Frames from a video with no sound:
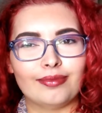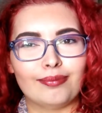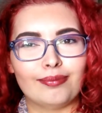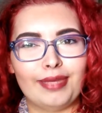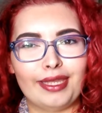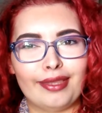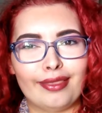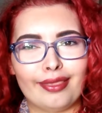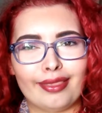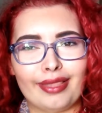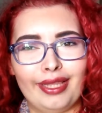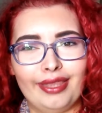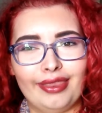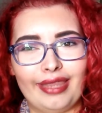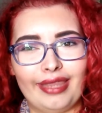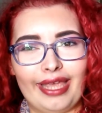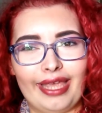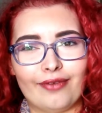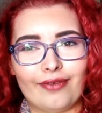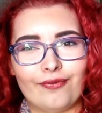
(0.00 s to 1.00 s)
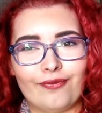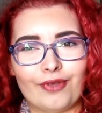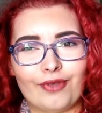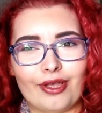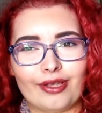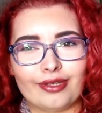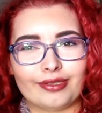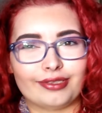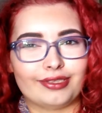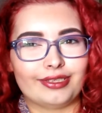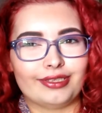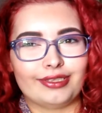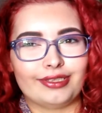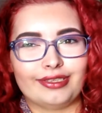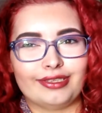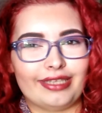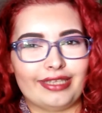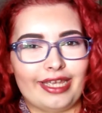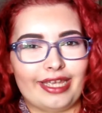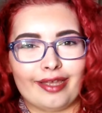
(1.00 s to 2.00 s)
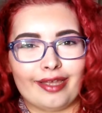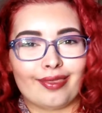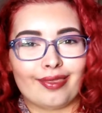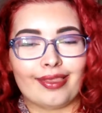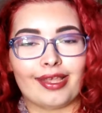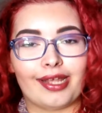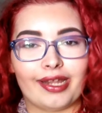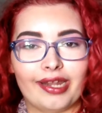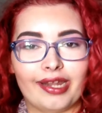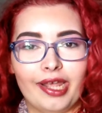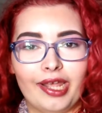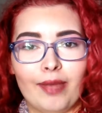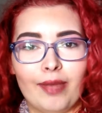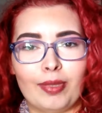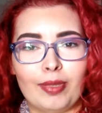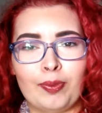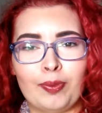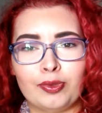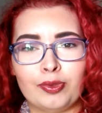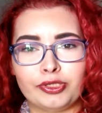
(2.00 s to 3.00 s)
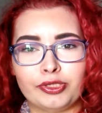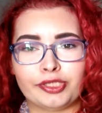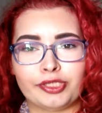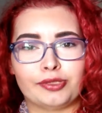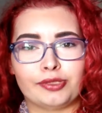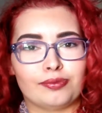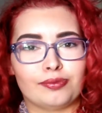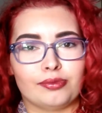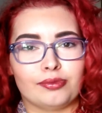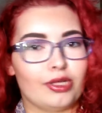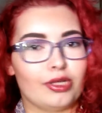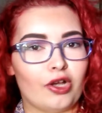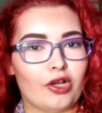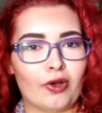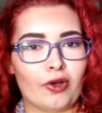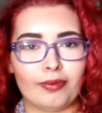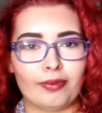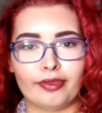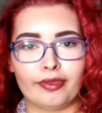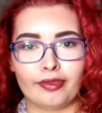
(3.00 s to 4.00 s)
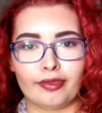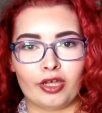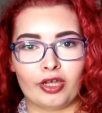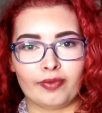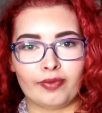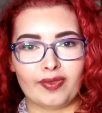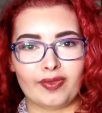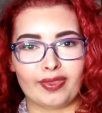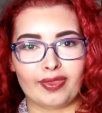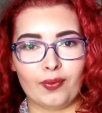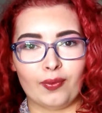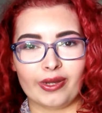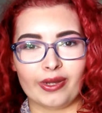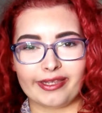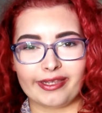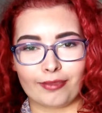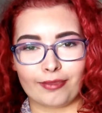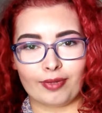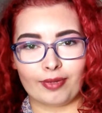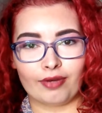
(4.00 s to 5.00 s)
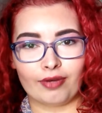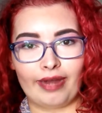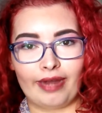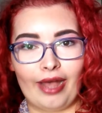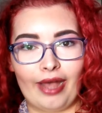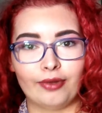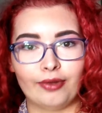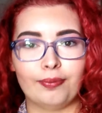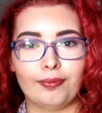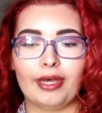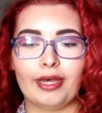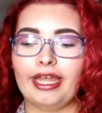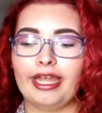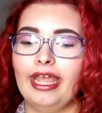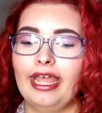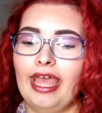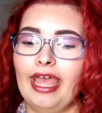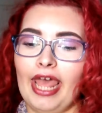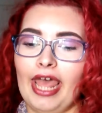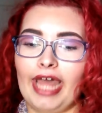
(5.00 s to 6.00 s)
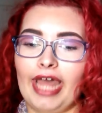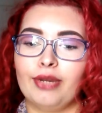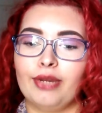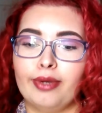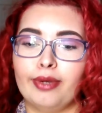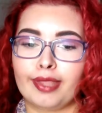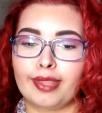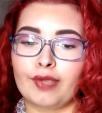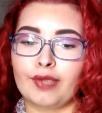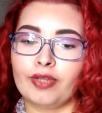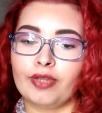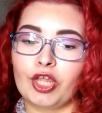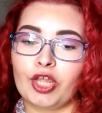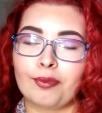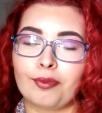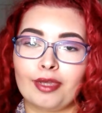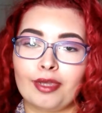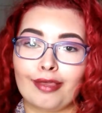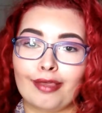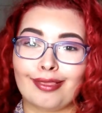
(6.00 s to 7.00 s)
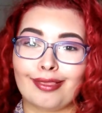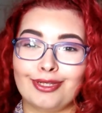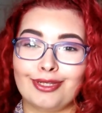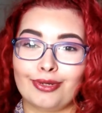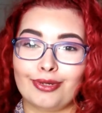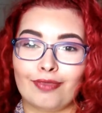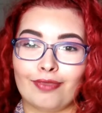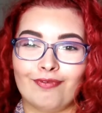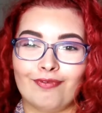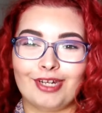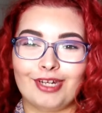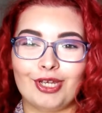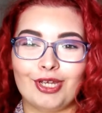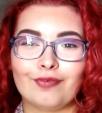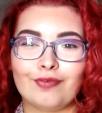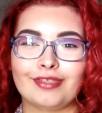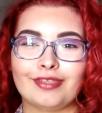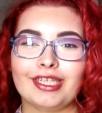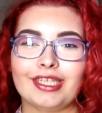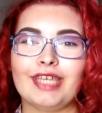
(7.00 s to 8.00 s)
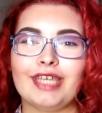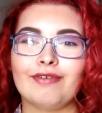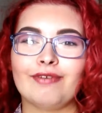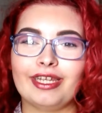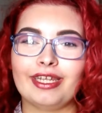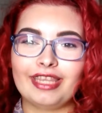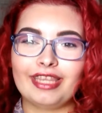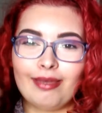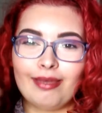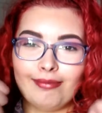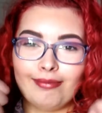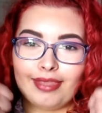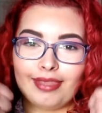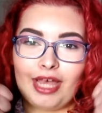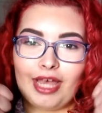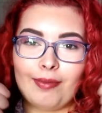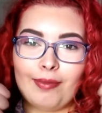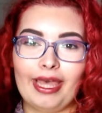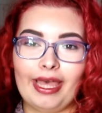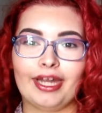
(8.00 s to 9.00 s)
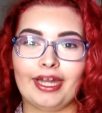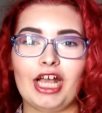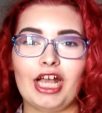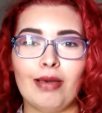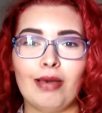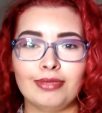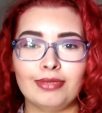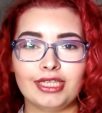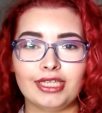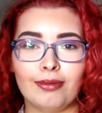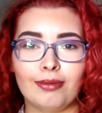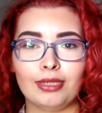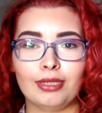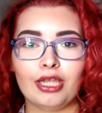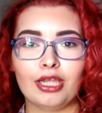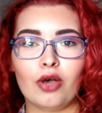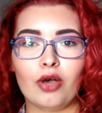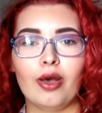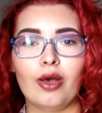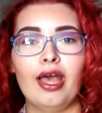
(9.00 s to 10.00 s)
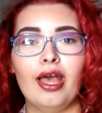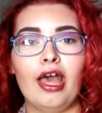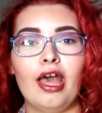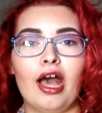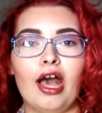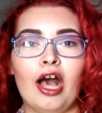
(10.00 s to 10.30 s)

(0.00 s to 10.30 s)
myths and like false things that people just obviously want to spread around. But anyways, I really hope you guys enjoyed this video. If you give it a thumbs up and comment down below